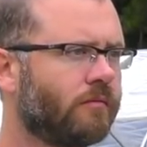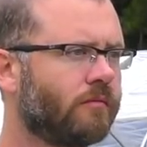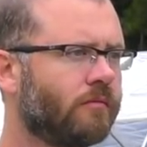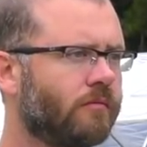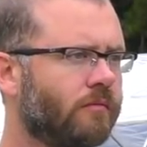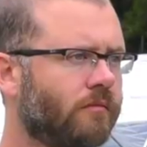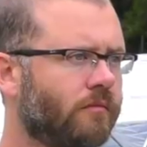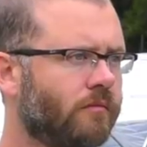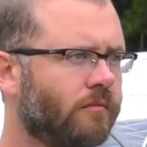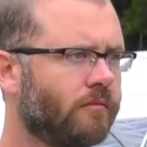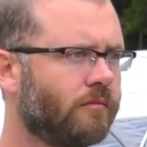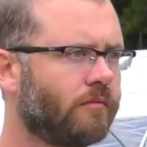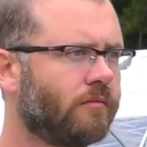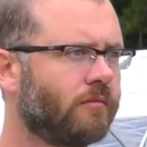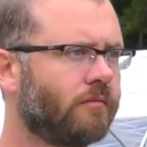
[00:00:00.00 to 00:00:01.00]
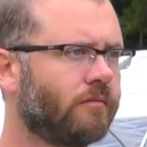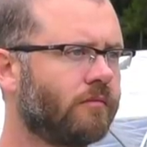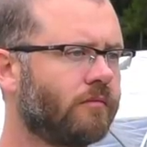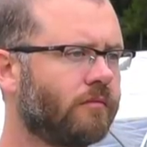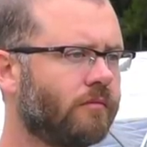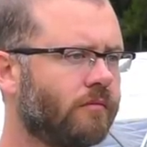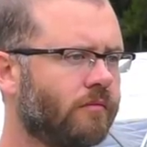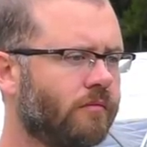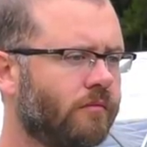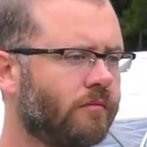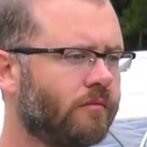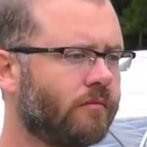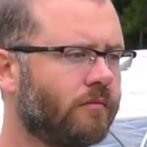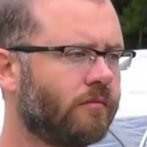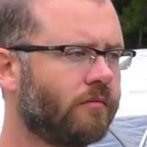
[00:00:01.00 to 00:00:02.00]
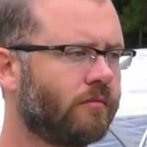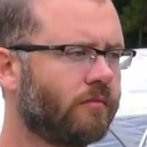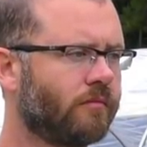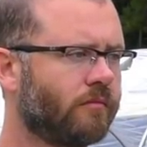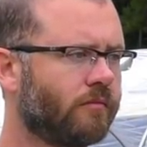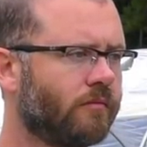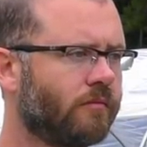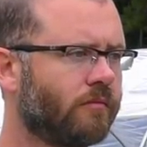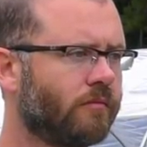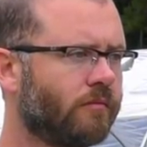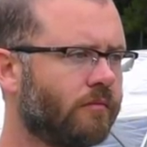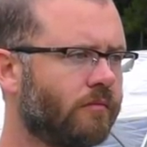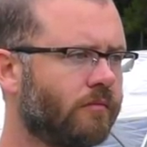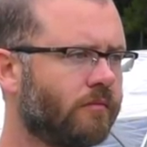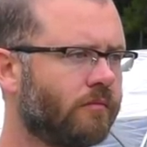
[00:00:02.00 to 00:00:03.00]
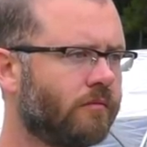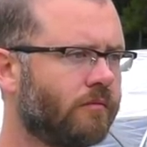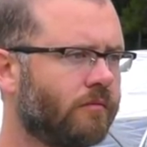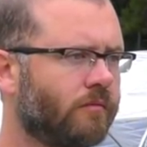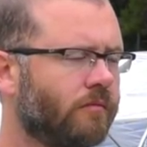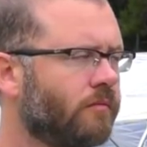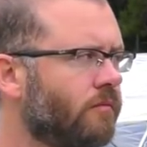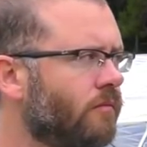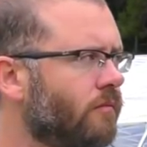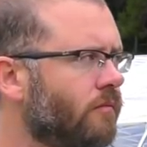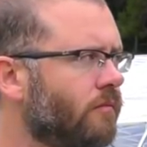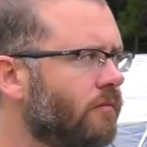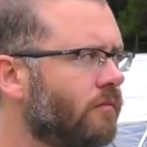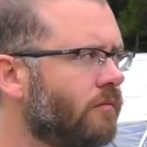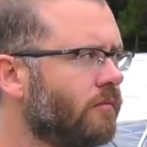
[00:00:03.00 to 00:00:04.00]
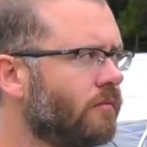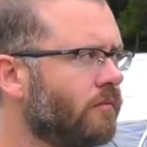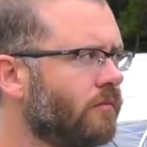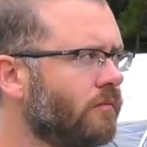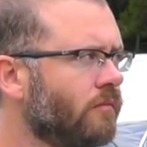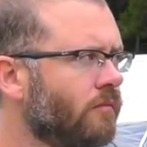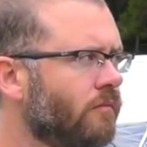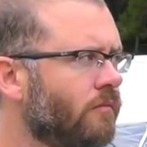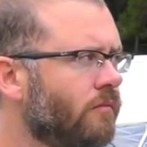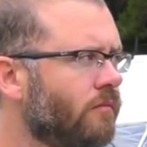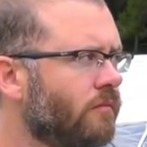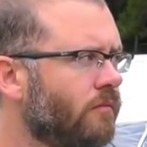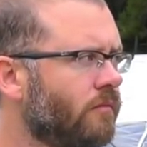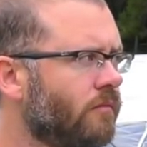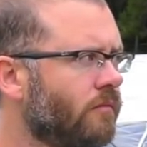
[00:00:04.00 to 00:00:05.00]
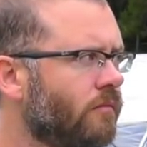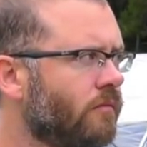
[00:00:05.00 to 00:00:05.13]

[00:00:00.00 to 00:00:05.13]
This person isn't speaking.